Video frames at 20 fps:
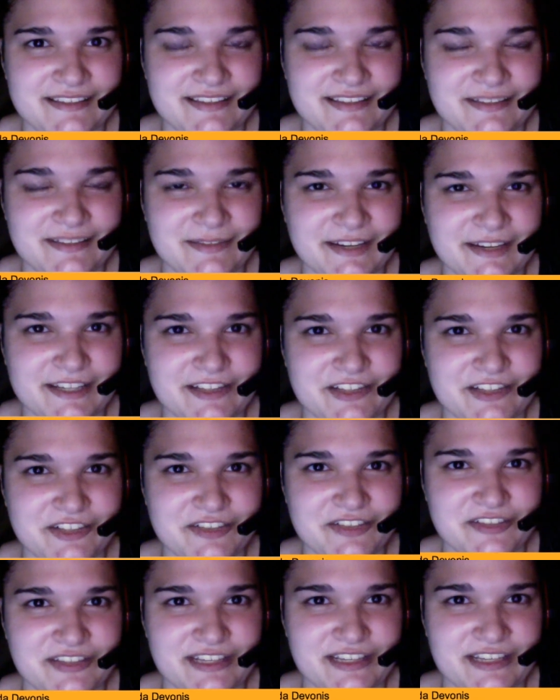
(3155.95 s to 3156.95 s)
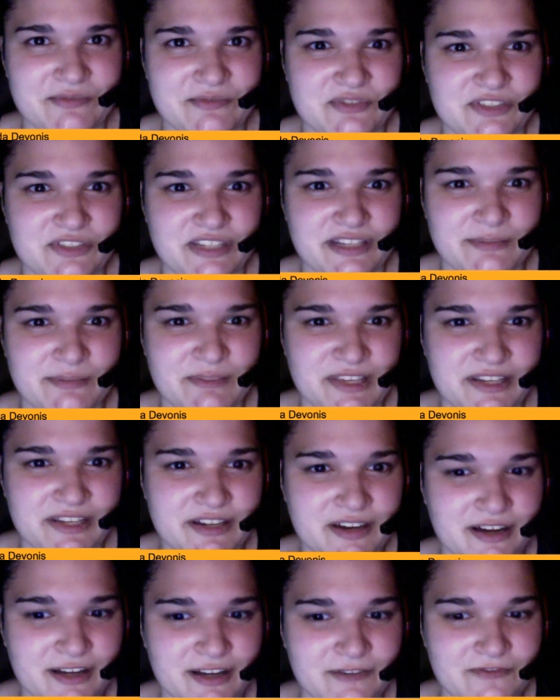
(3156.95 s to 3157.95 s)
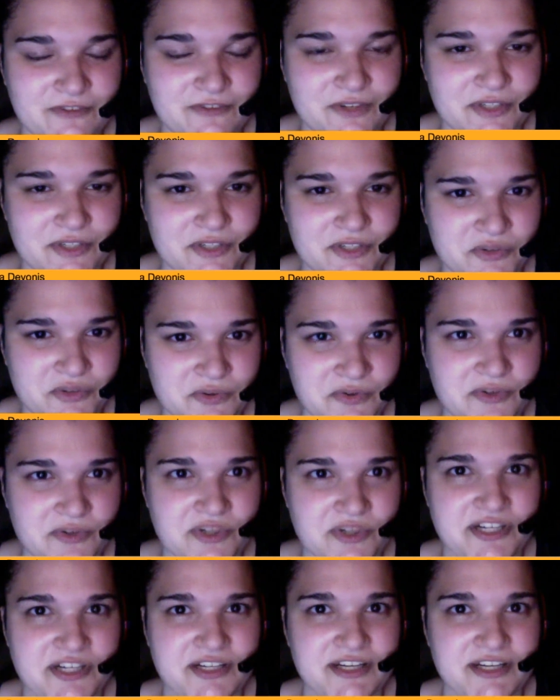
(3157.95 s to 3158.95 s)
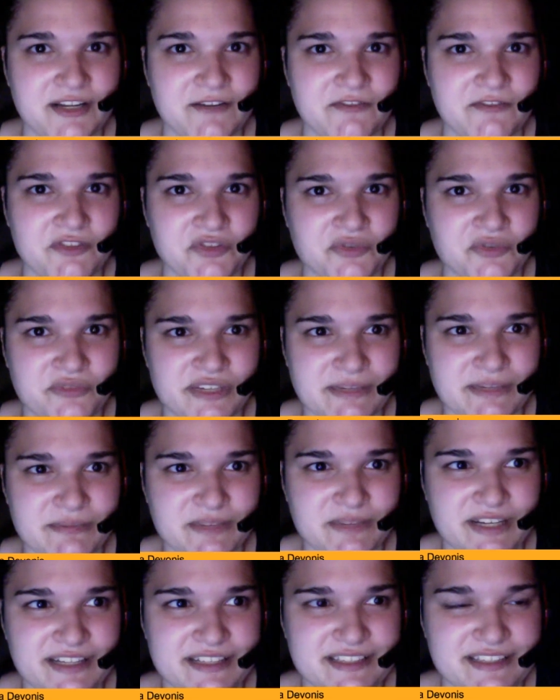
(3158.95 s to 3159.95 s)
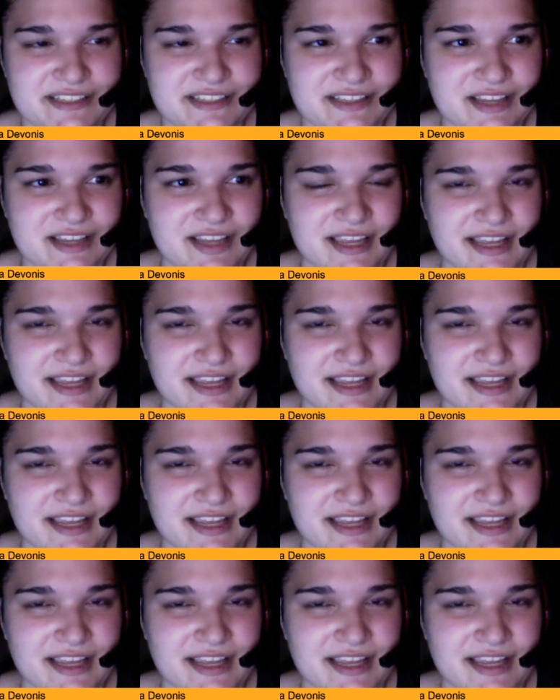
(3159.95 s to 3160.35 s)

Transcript: the Rangers, that he was going to be gone for a tour for 3 months.